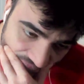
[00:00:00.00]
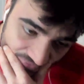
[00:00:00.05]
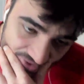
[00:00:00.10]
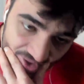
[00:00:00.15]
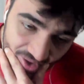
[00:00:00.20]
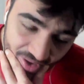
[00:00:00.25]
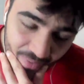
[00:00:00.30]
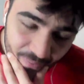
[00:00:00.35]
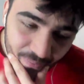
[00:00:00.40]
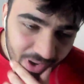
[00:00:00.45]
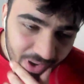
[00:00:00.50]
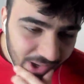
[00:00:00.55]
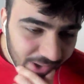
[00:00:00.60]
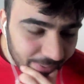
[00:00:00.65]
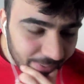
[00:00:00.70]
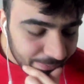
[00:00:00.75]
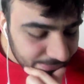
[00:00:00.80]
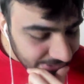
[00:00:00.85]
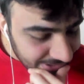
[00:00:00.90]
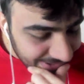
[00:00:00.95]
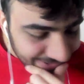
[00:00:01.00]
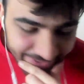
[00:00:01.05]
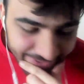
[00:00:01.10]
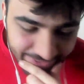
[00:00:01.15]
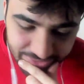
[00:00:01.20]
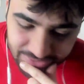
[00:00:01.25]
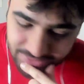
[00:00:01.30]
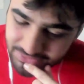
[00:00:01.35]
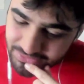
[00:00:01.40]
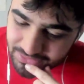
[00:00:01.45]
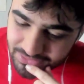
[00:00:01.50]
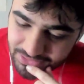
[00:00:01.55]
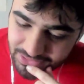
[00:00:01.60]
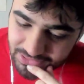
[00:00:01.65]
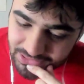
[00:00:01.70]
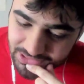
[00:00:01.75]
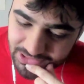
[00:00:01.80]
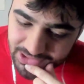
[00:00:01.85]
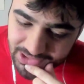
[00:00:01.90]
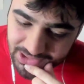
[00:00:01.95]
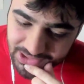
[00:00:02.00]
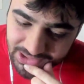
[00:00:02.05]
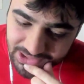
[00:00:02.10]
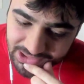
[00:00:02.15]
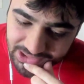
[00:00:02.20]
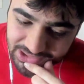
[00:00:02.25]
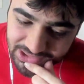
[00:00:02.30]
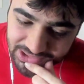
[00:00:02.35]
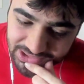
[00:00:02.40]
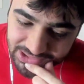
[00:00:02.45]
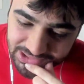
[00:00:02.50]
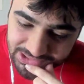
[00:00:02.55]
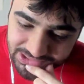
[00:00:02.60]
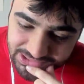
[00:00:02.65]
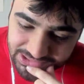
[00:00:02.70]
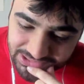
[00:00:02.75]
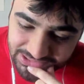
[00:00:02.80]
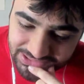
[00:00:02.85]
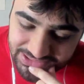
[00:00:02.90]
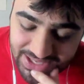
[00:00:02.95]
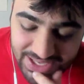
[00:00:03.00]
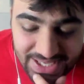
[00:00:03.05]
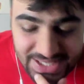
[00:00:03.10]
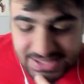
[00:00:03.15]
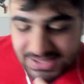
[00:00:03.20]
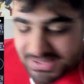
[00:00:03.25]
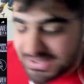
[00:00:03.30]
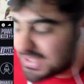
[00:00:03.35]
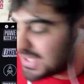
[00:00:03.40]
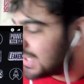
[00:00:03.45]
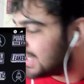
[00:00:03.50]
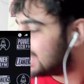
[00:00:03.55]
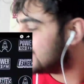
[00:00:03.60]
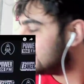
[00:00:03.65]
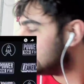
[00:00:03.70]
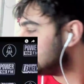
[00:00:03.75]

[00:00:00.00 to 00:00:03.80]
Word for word: Come on, man. This year is